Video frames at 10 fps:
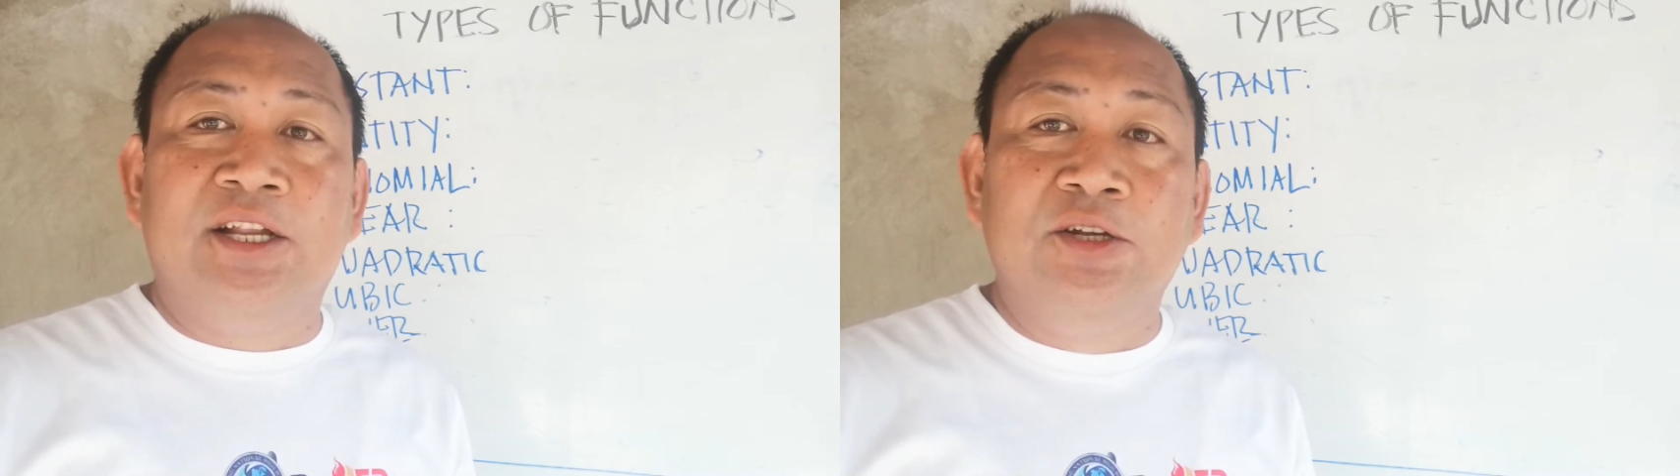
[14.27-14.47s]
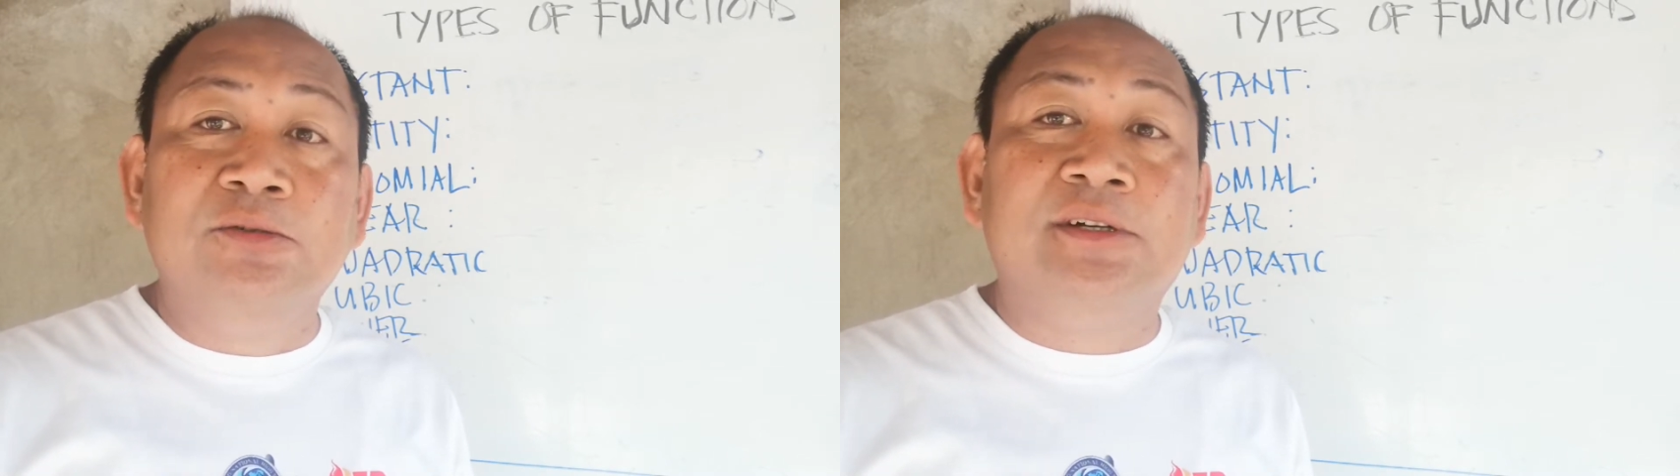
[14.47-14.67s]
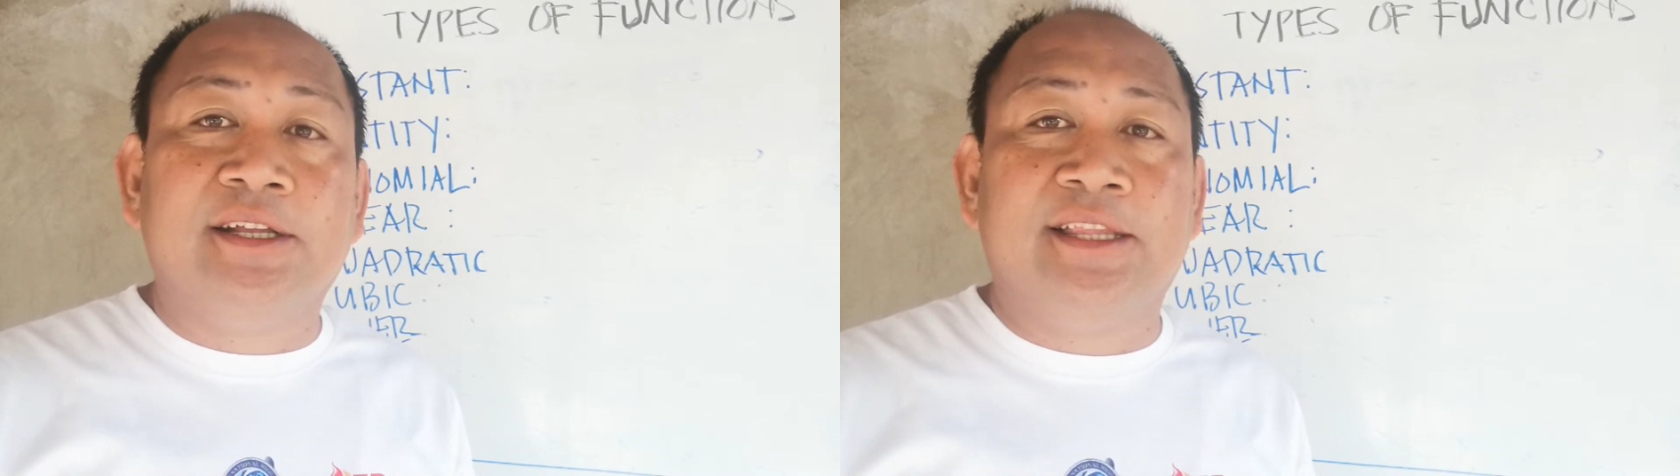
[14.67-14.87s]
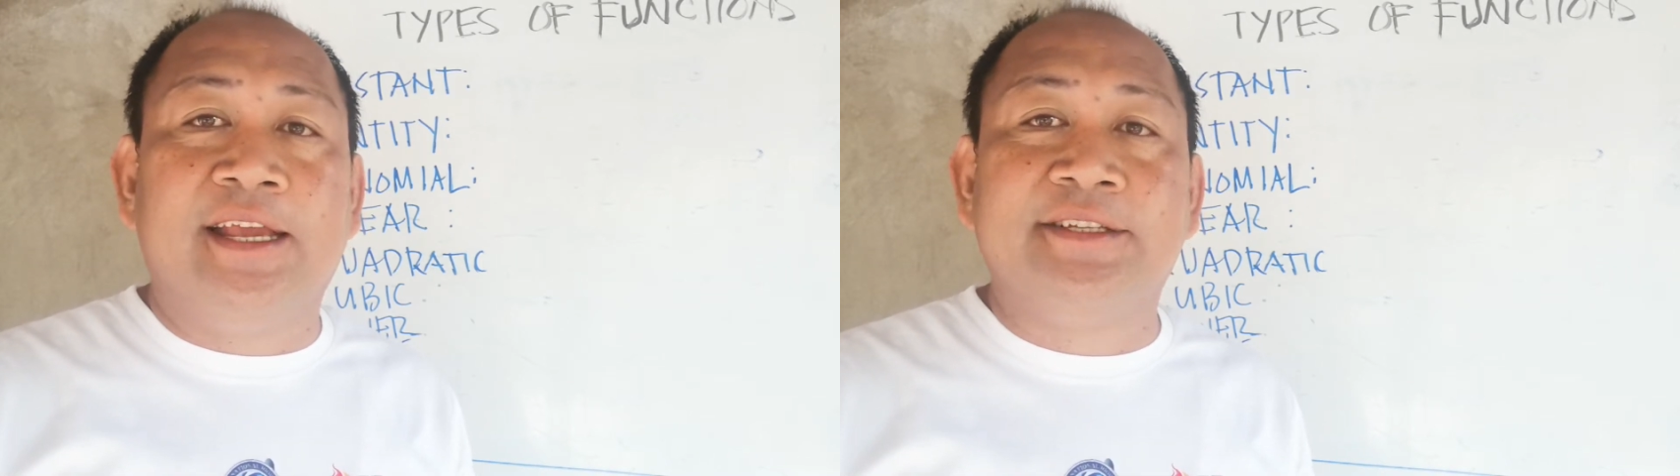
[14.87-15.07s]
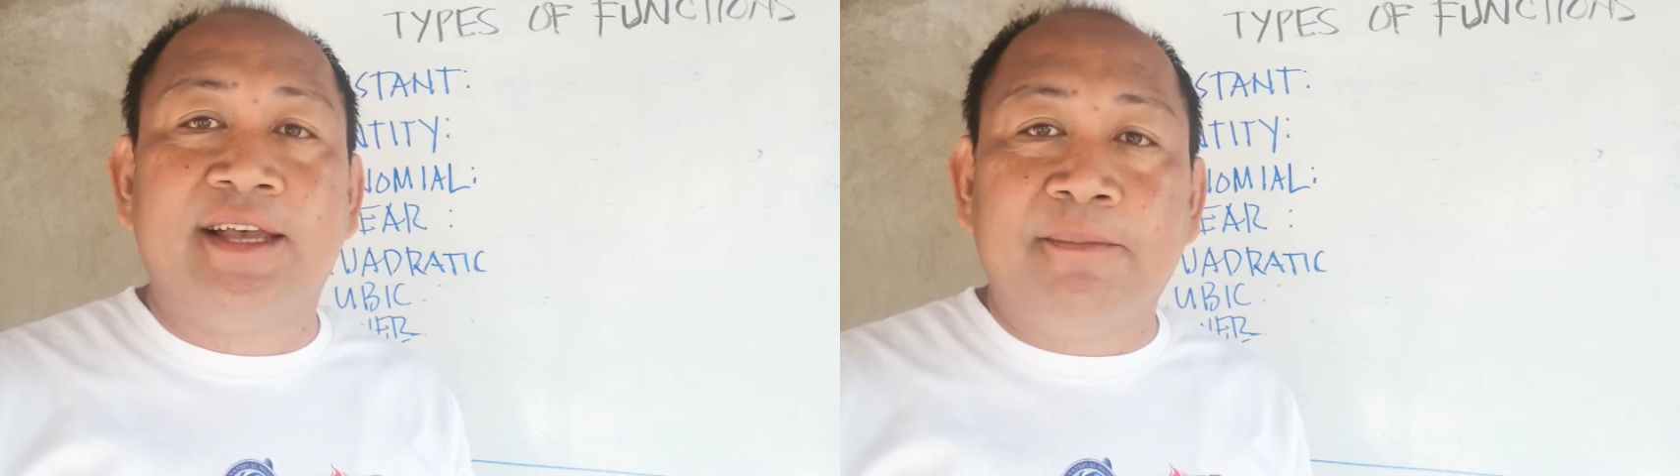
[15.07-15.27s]
look at the
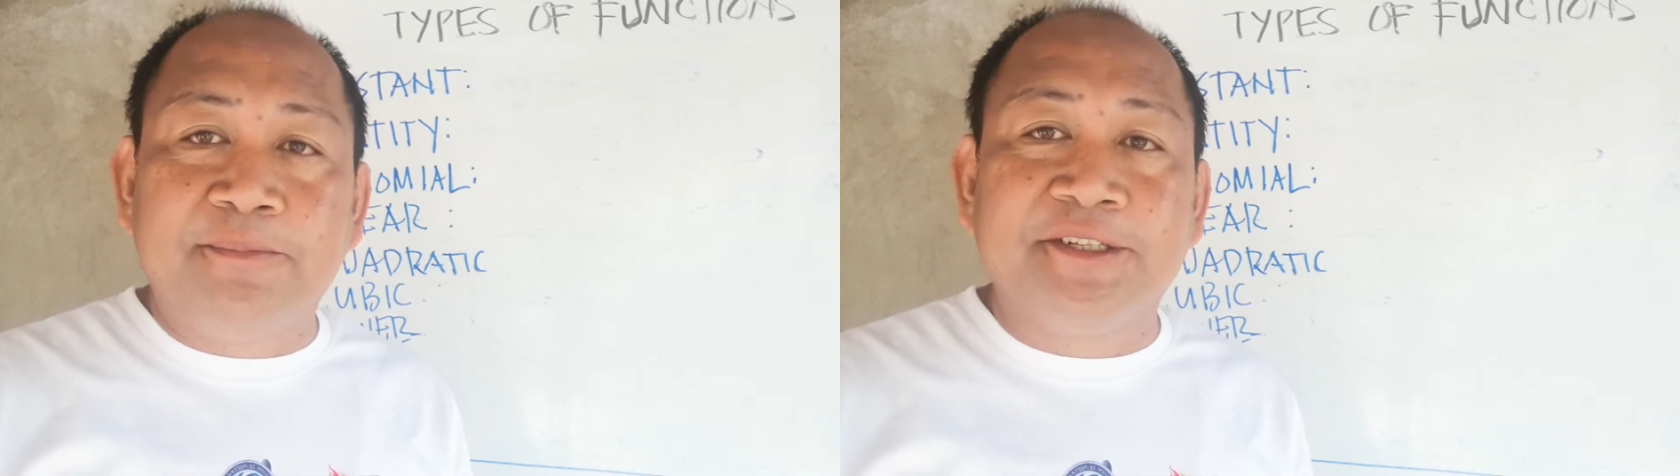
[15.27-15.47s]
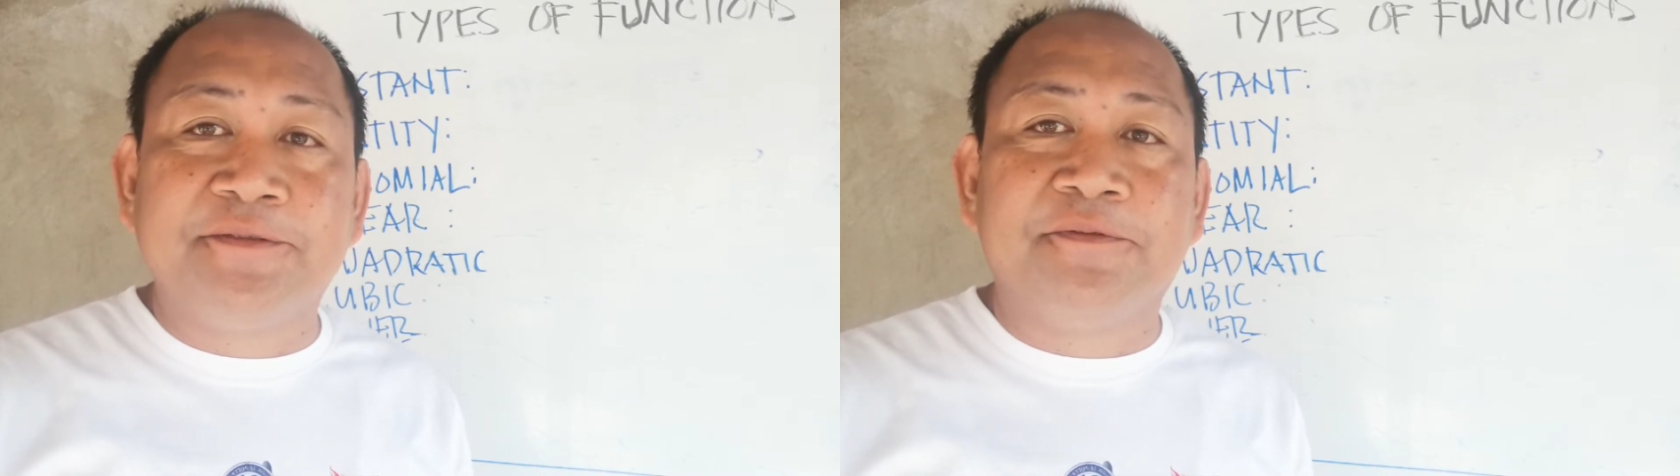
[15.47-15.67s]
examples